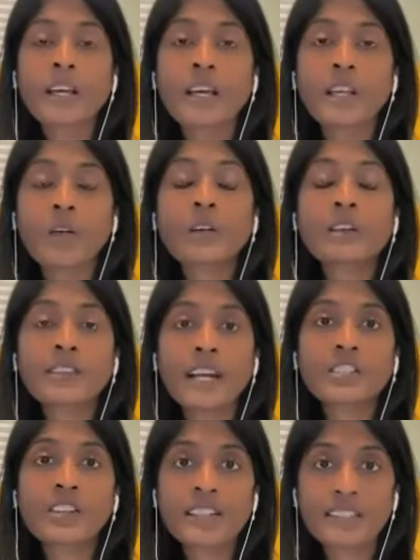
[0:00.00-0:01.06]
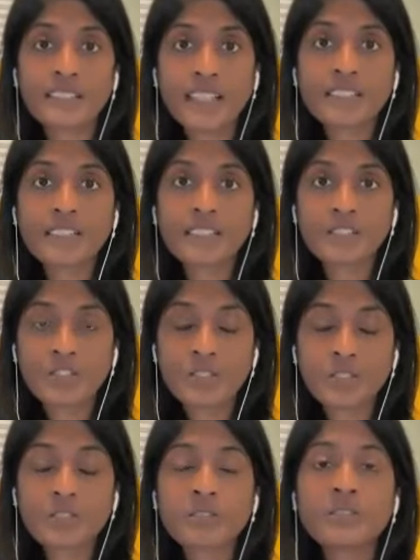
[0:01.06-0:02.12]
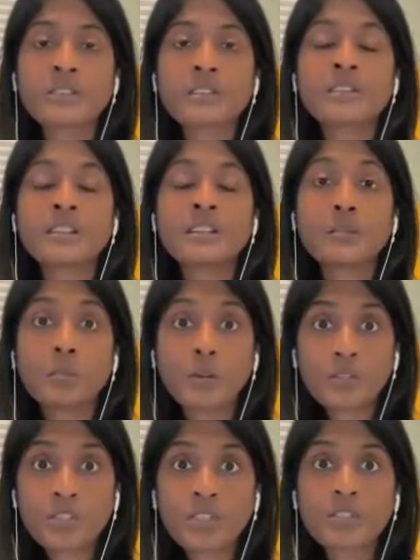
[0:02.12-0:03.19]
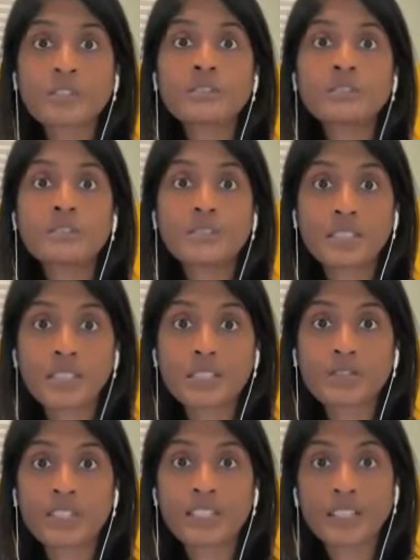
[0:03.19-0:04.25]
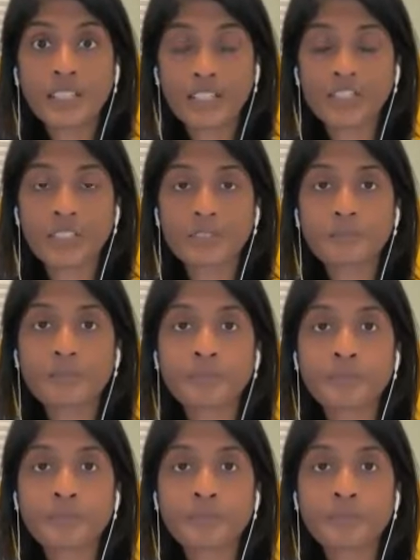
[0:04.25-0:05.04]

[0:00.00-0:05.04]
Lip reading: And all of that translates into emotional dysregulation.